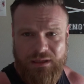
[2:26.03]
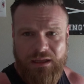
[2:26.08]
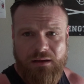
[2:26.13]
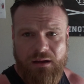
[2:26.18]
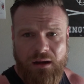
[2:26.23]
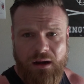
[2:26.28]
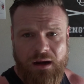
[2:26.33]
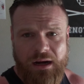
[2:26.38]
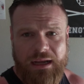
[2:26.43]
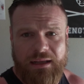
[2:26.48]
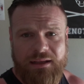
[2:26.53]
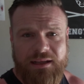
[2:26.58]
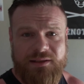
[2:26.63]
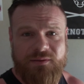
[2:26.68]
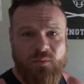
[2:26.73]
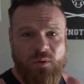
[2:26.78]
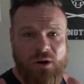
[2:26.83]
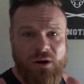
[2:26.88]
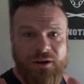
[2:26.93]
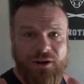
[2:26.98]
All right, let's
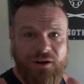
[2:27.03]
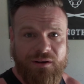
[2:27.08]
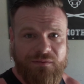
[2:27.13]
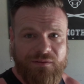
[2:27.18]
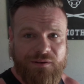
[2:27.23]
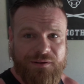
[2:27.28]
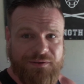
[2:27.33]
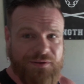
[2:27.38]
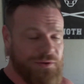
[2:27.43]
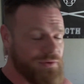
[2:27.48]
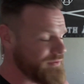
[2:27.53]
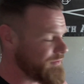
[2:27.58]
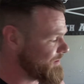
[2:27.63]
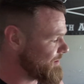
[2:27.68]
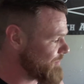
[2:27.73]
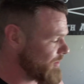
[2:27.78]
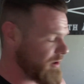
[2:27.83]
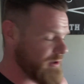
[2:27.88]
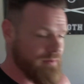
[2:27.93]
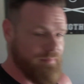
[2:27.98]
walk over to the
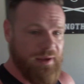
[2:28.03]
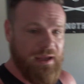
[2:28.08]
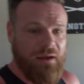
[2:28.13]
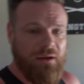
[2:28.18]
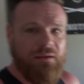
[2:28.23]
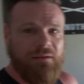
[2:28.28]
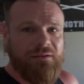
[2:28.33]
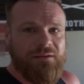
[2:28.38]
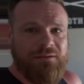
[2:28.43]
barbell.